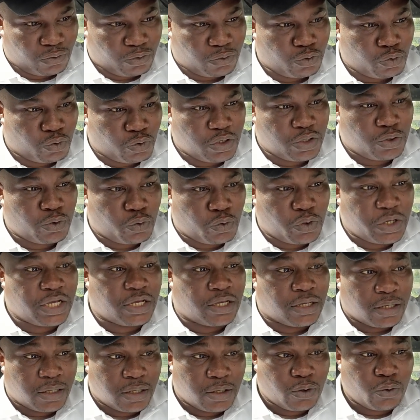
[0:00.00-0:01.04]

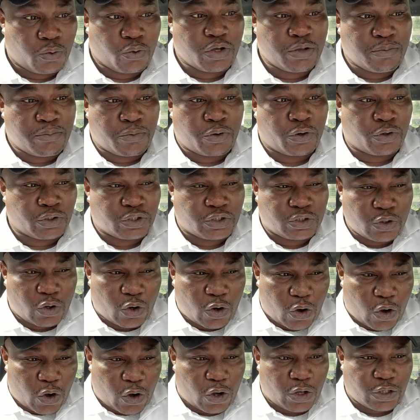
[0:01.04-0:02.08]
We must
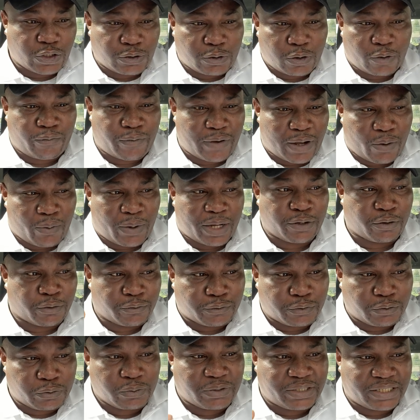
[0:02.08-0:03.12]
all suffer one
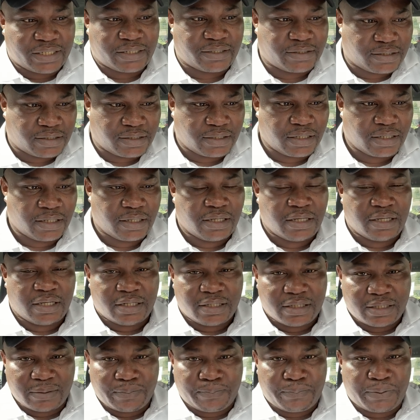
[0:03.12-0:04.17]
of two things:
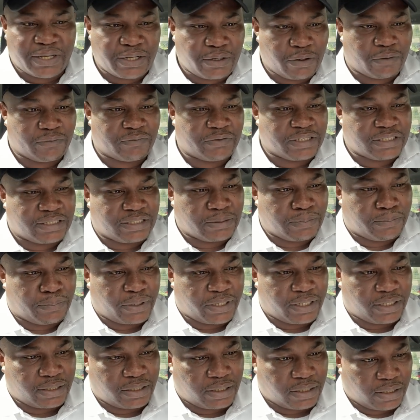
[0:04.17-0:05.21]
the pain of
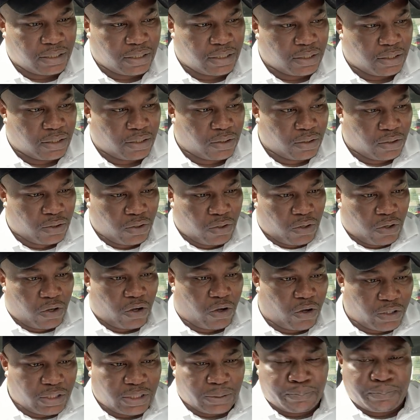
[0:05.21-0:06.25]
discipline
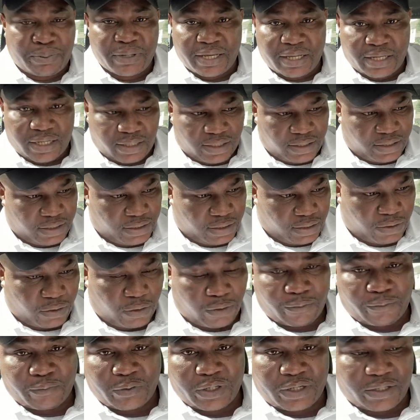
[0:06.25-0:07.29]
or the pain
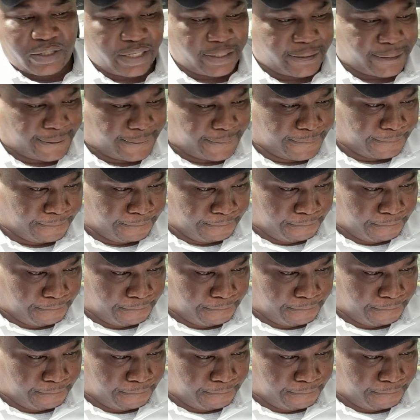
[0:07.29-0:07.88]
of regret.